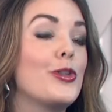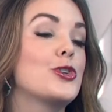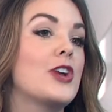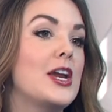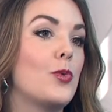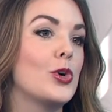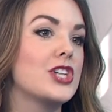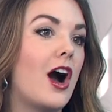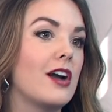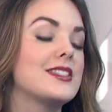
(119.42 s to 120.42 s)
the trade war
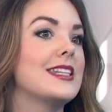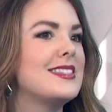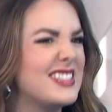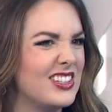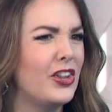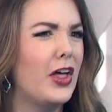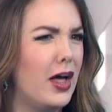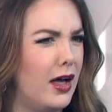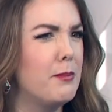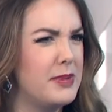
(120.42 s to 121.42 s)
talks. That's still
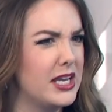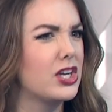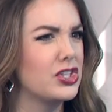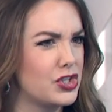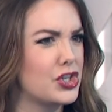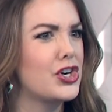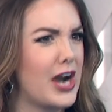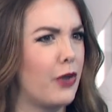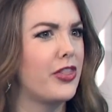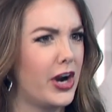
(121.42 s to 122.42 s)
a big concern
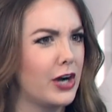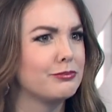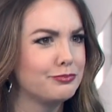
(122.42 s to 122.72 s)
out there.